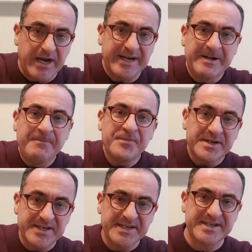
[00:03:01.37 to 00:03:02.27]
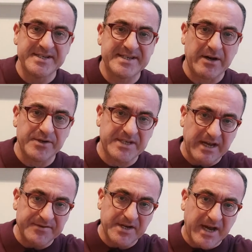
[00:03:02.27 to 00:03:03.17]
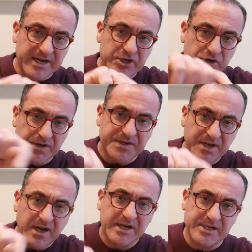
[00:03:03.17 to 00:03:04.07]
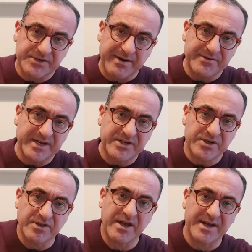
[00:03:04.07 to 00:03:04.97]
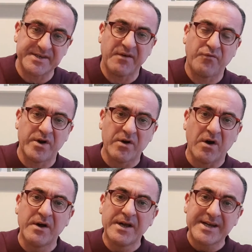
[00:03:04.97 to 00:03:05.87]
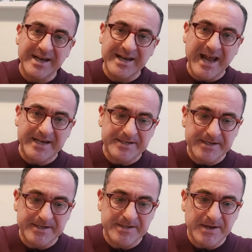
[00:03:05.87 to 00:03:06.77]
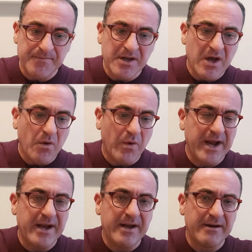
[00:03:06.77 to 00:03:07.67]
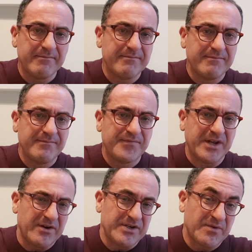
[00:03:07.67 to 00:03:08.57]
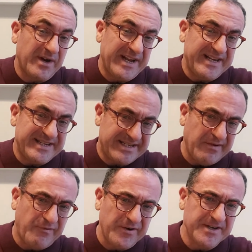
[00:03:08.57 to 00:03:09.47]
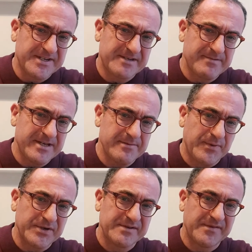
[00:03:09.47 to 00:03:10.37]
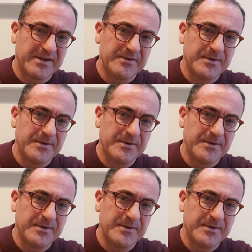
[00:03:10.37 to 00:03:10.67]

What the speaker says: and distance ourselves and kind of draw circles around each other as if we're not connected. When, do you want indifference to be the boss of you?